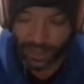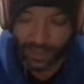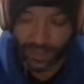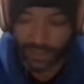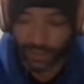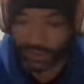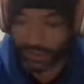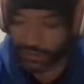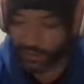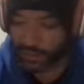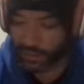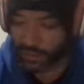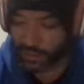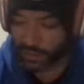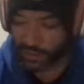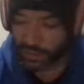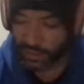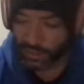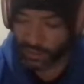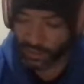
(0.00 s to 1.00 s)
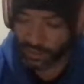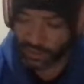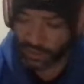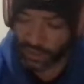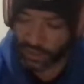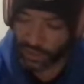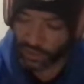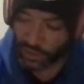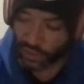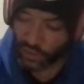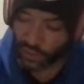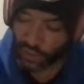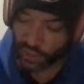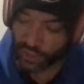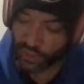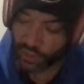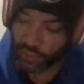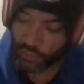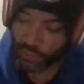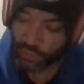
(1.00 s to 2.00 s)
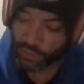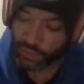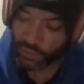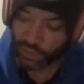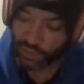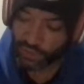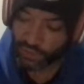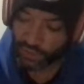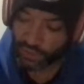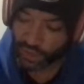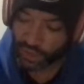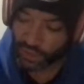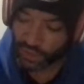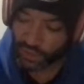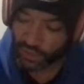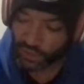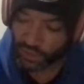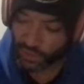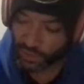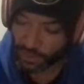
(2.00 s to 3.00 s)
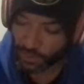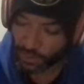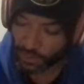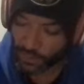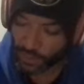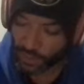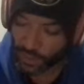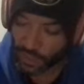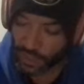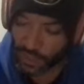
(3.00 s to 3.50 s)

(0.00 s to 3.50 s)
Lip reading: Incidents like that strained Butch's relationships,